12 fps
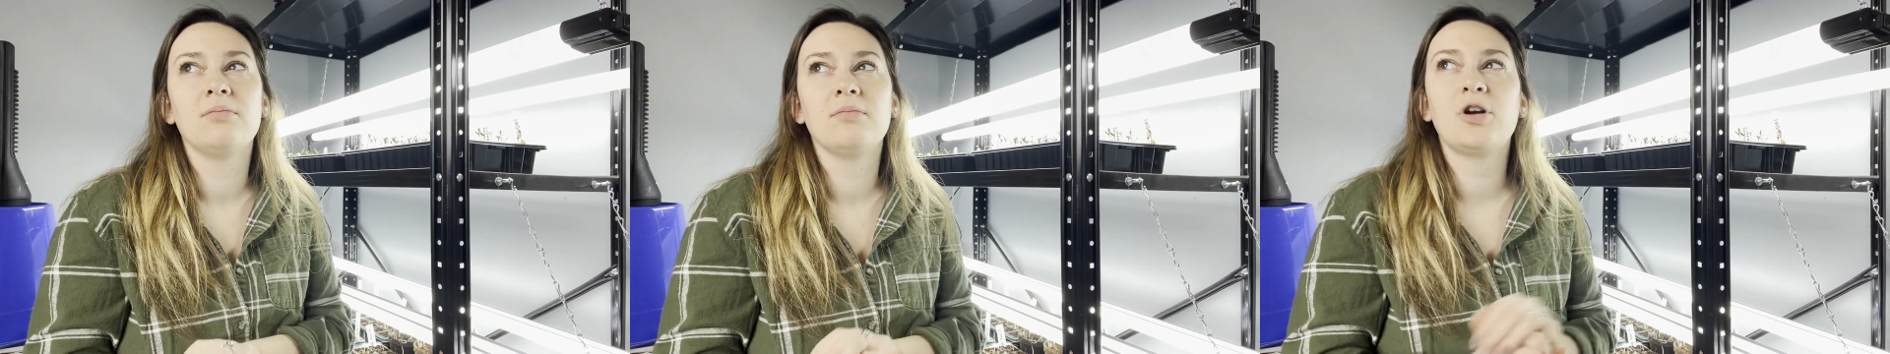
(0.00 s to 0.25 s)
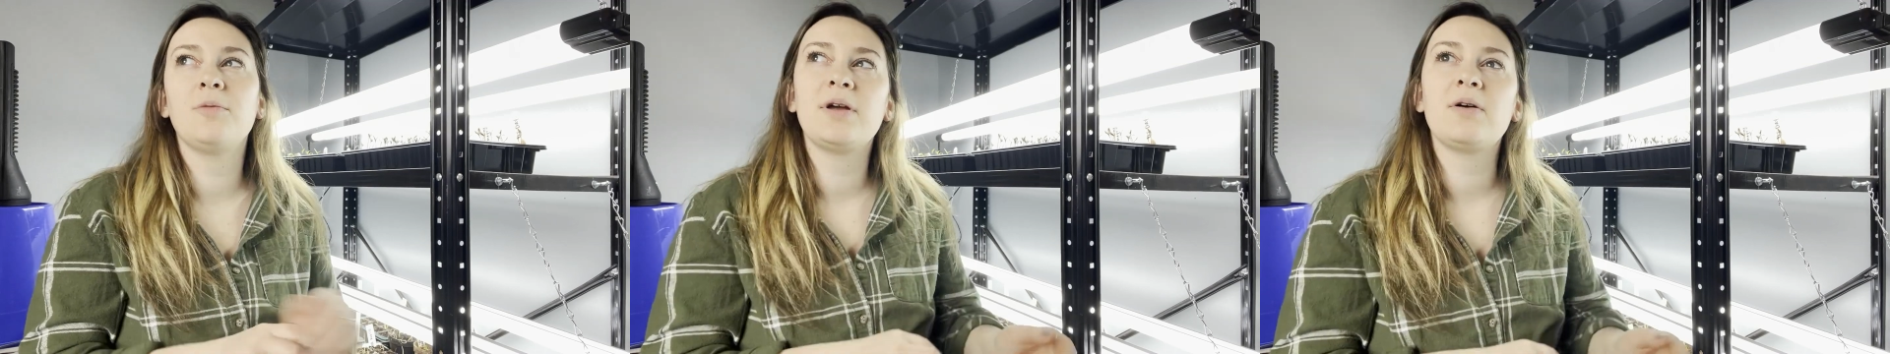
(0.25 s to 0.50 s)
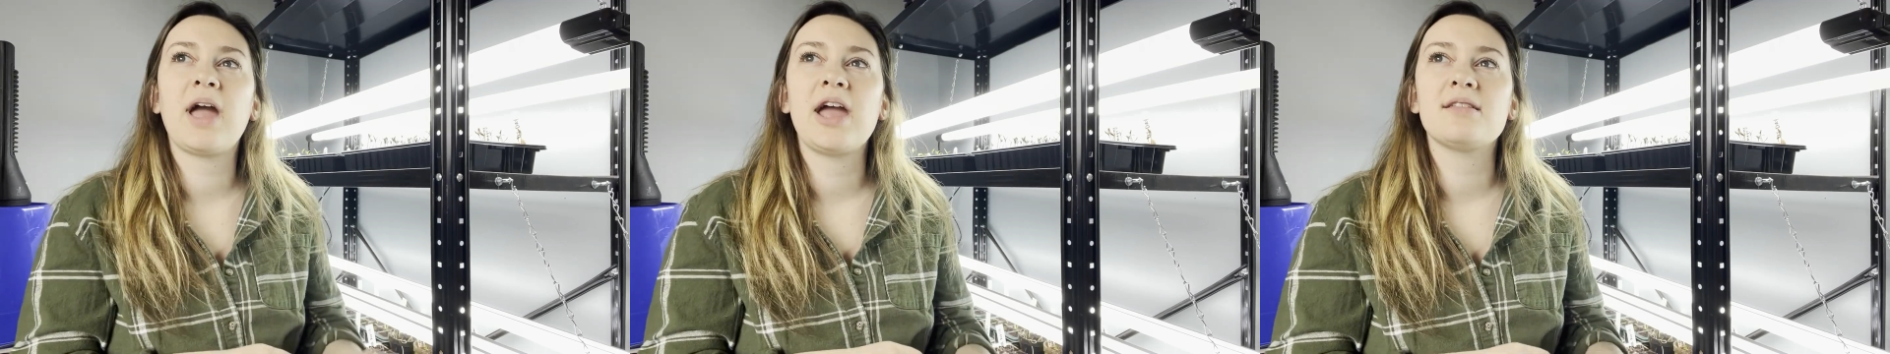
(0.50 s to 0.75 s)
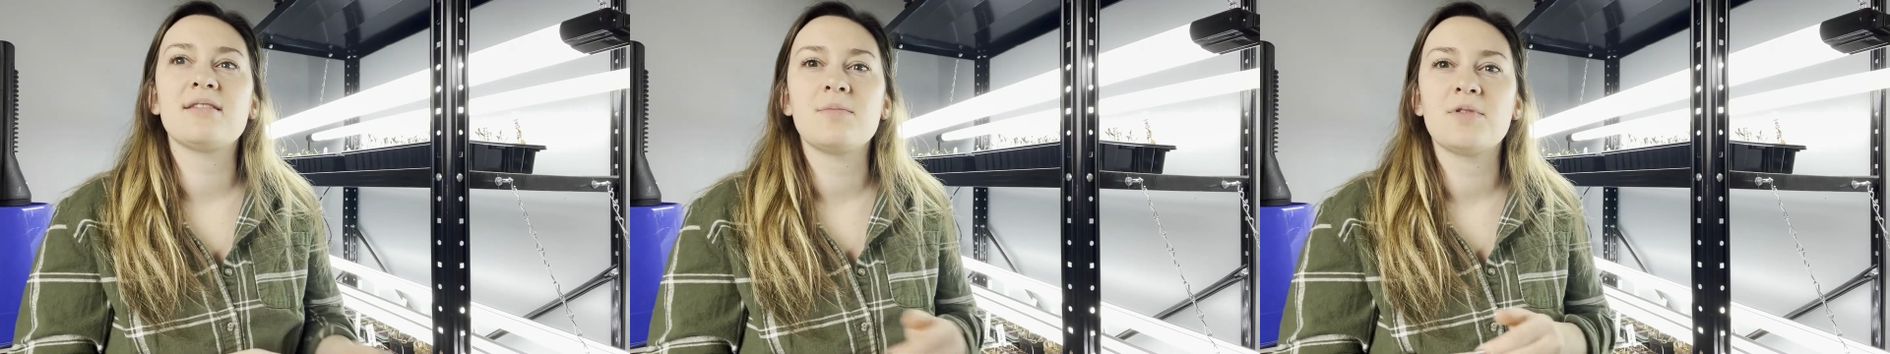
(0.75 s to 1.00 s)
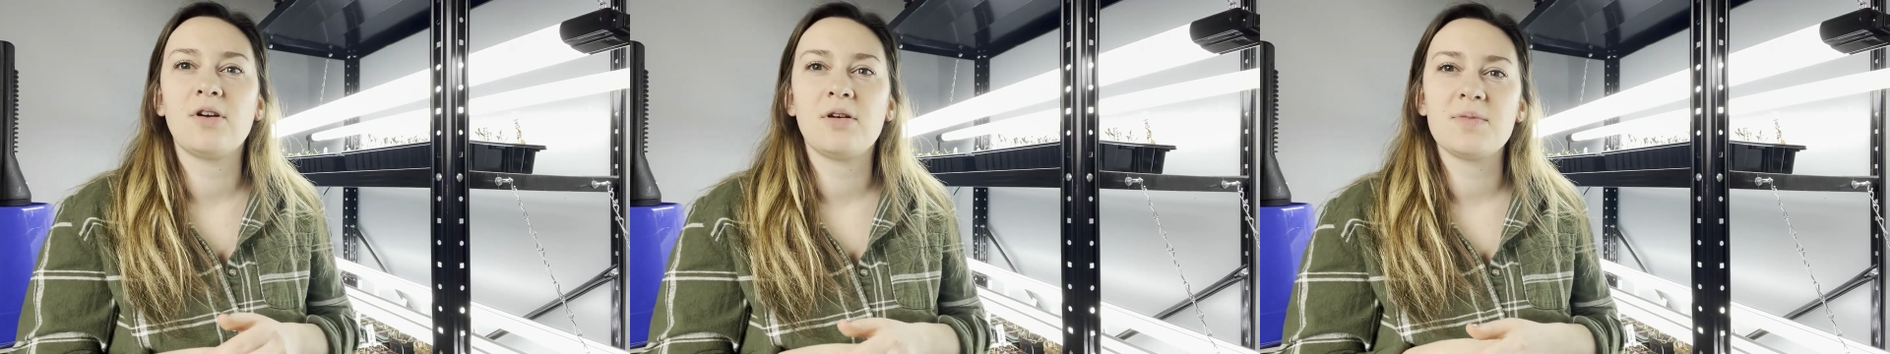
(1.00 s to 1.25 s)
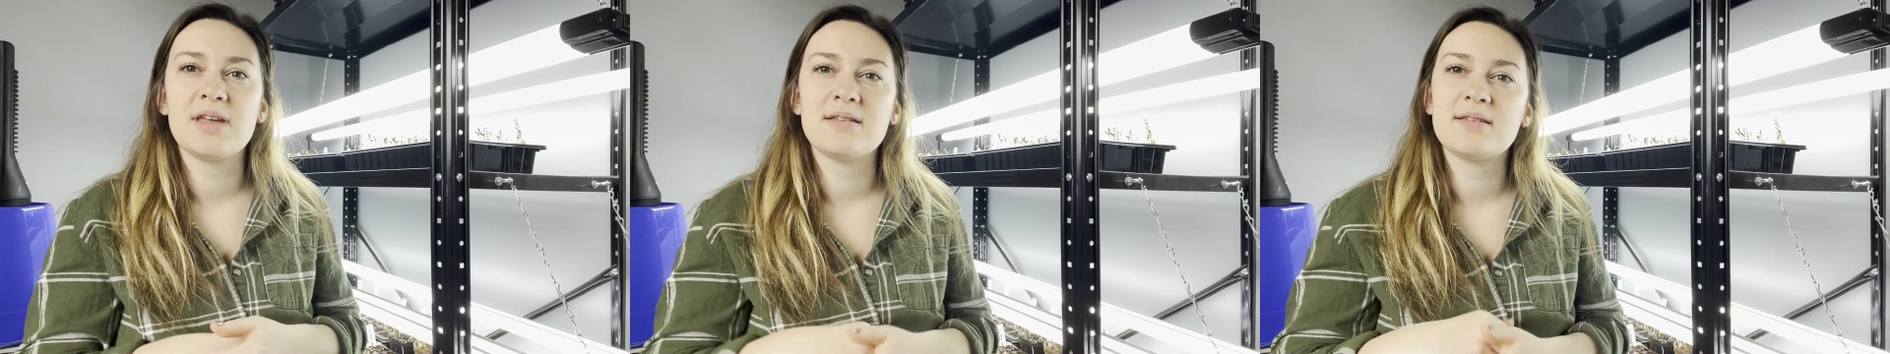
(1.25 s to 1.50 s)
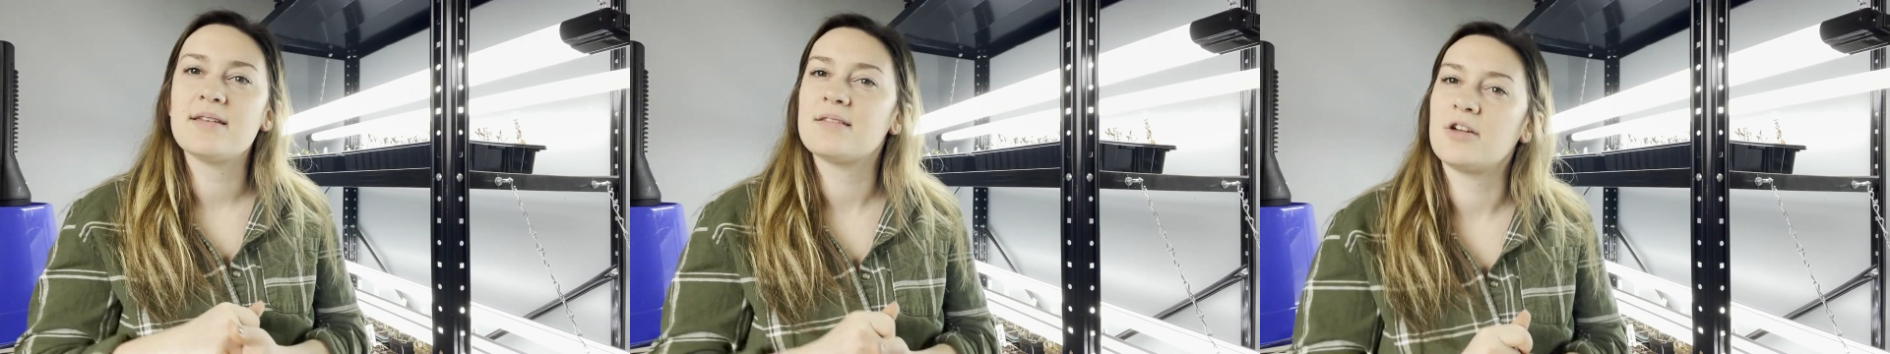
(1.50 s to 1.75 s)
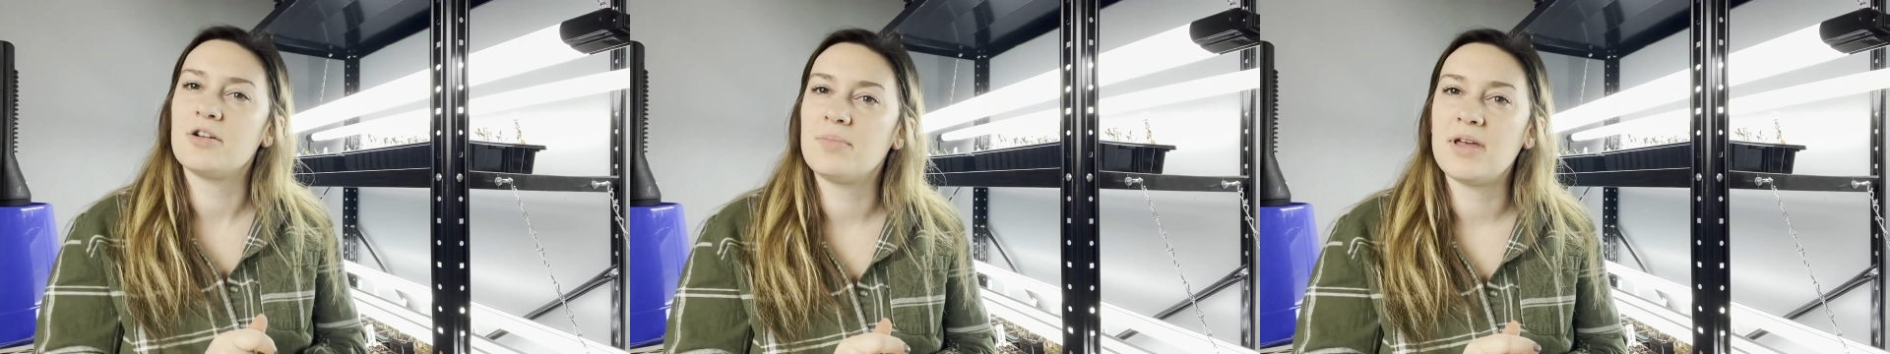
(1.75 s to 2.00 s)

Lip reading: could be okay in some circumstances, could